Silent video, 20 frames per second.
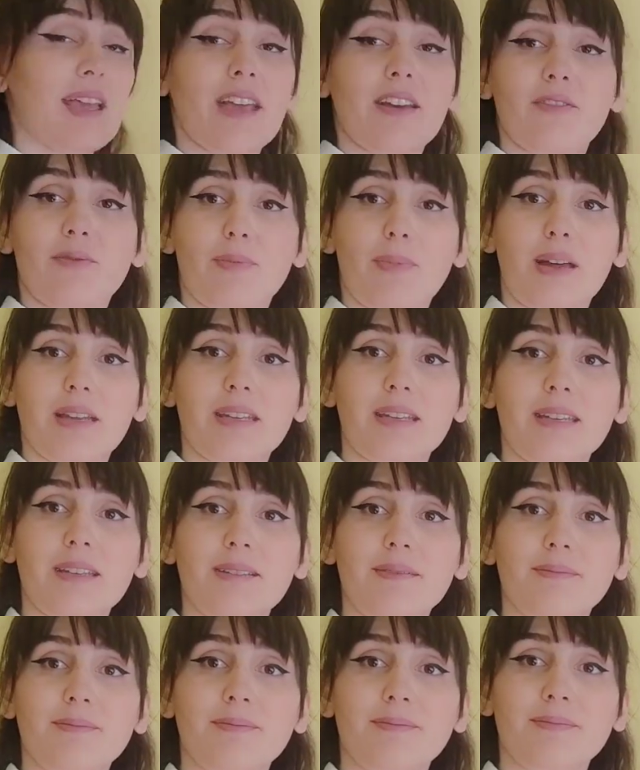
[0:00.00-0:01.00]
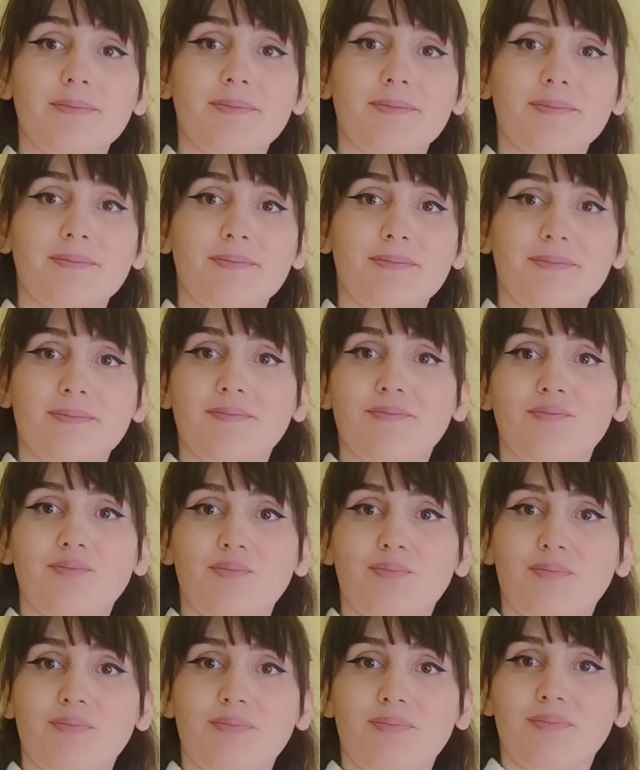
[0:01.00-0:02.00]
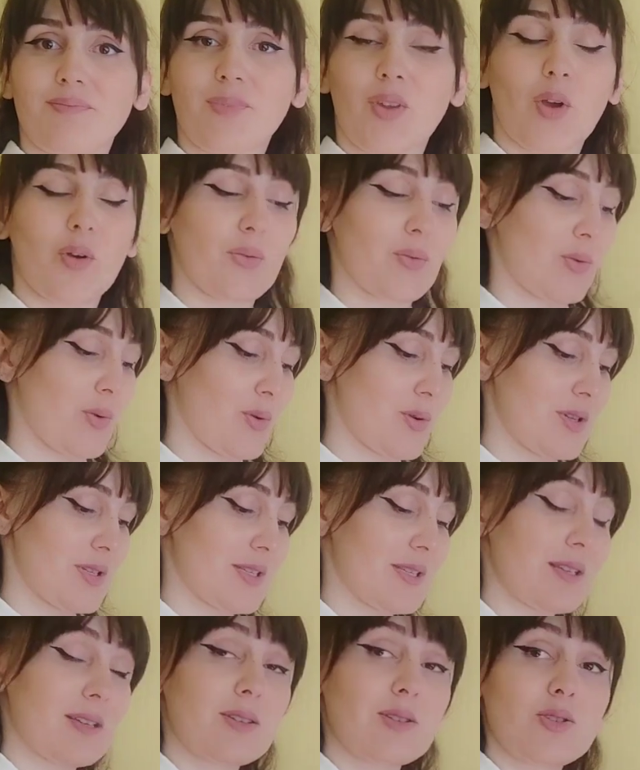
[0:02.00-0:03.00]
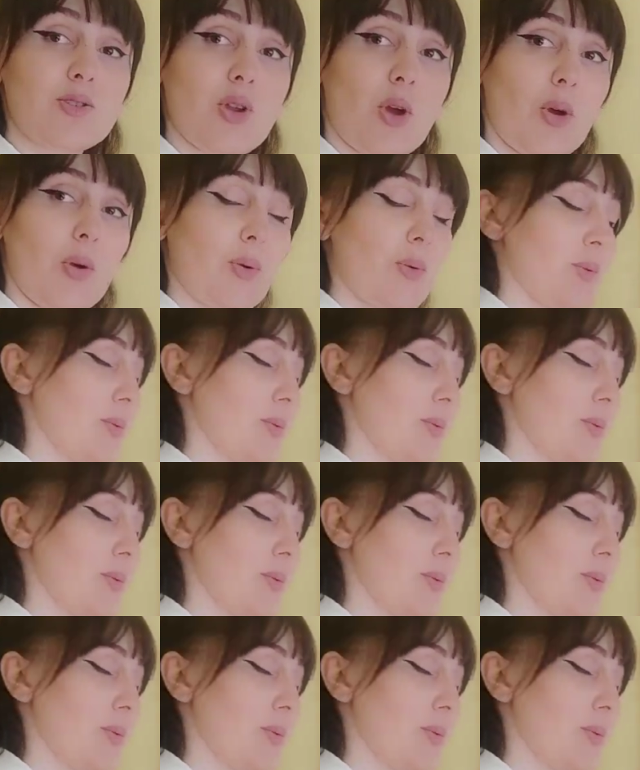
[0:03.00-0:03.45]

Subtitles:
have money? Of course, no.